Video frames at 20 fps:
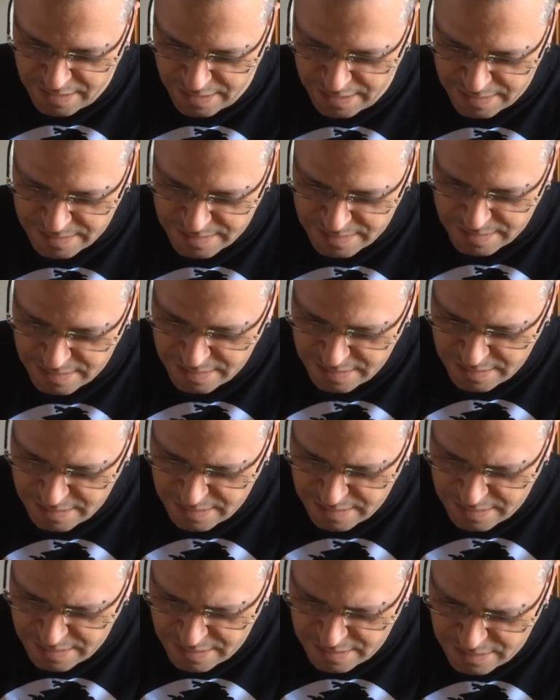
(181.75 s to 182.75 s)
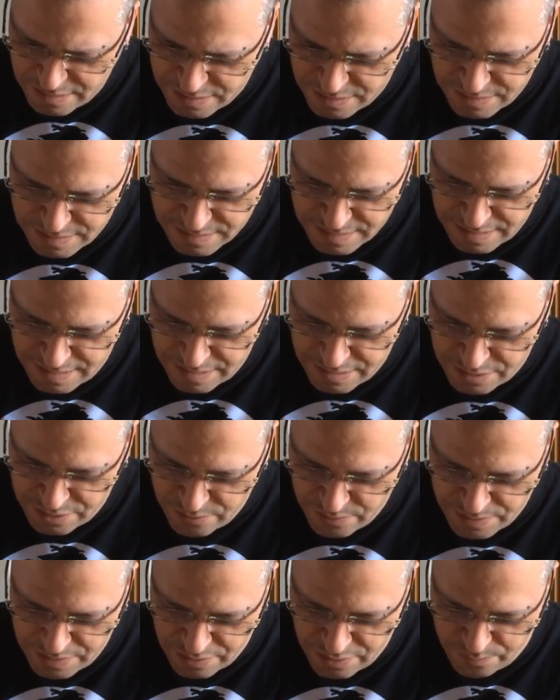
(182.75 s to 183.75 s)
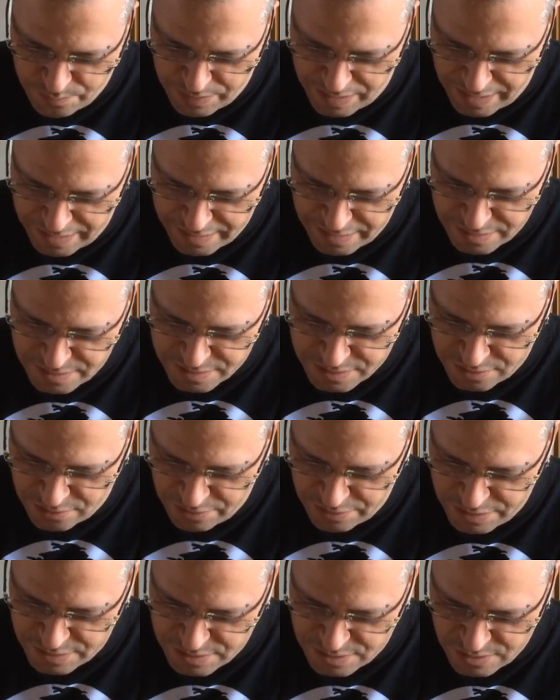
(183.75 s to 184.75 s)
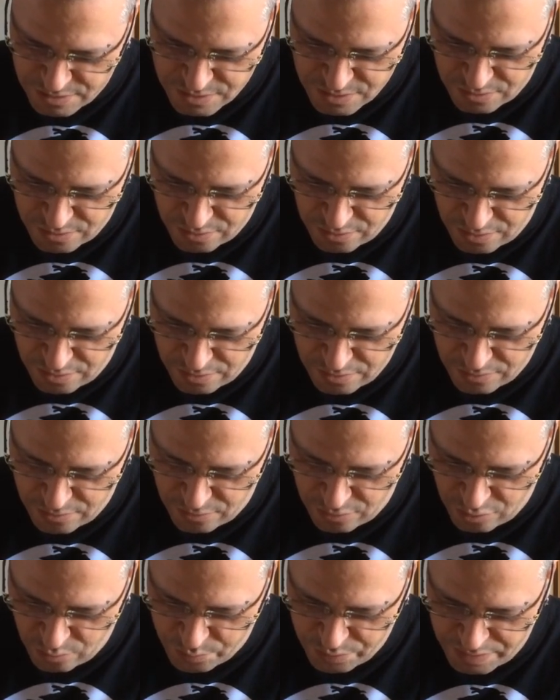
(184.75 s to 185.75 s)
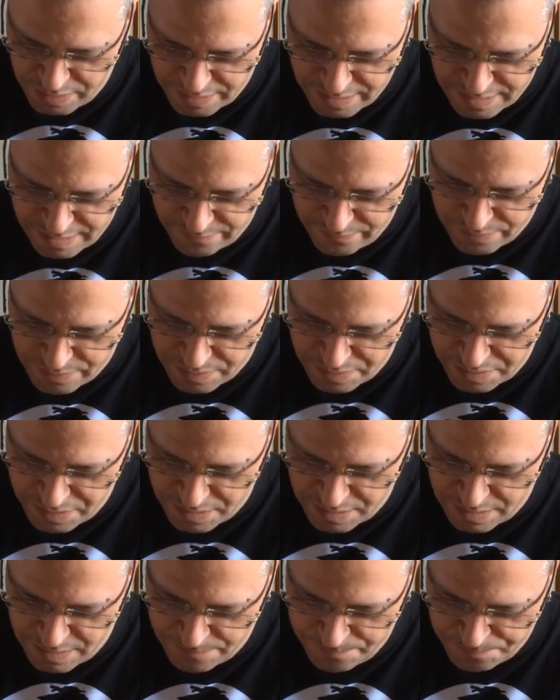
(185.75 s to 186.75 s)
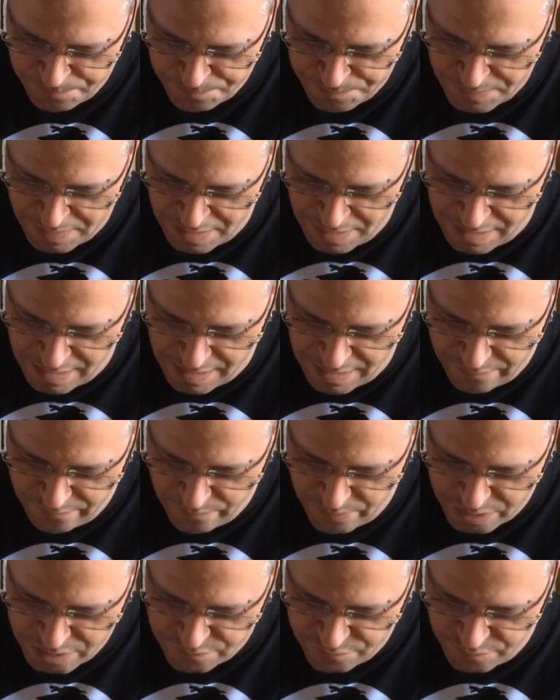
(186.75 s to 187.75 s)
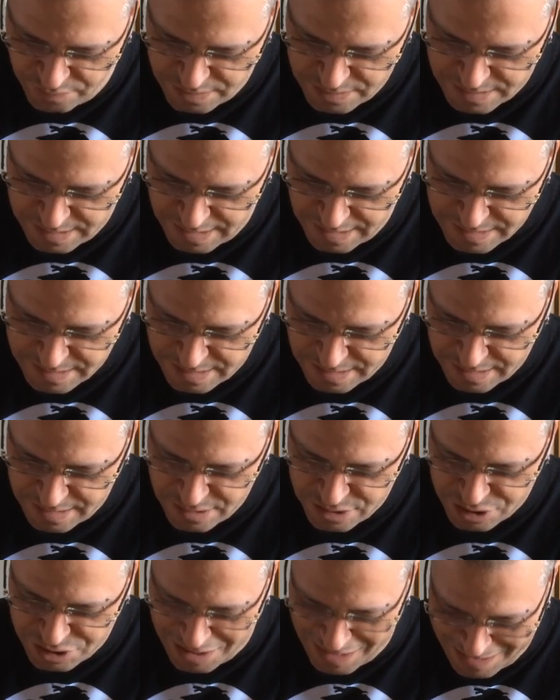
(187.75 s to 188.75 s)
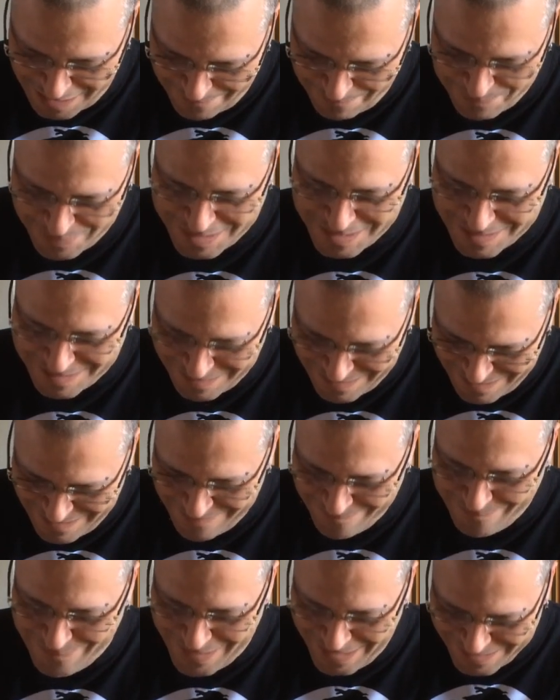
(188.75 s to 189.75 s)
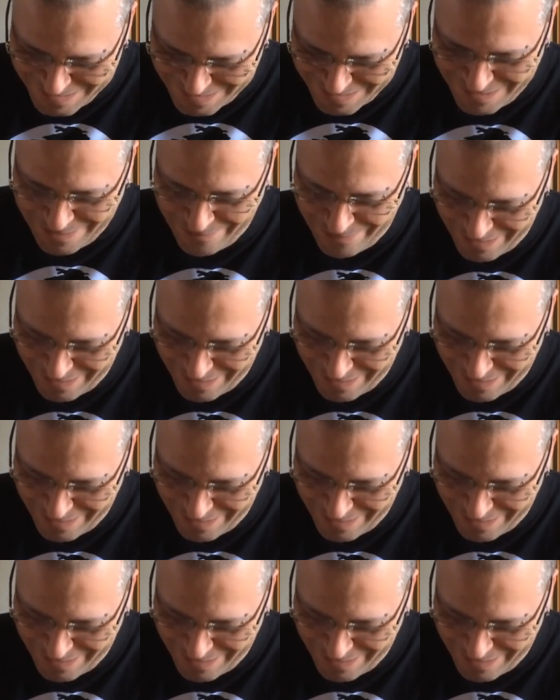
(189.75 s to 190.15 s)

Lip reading: got to send you another package. Sorry it took so long. Hope you like everything. Have much fun testing the shapes. Best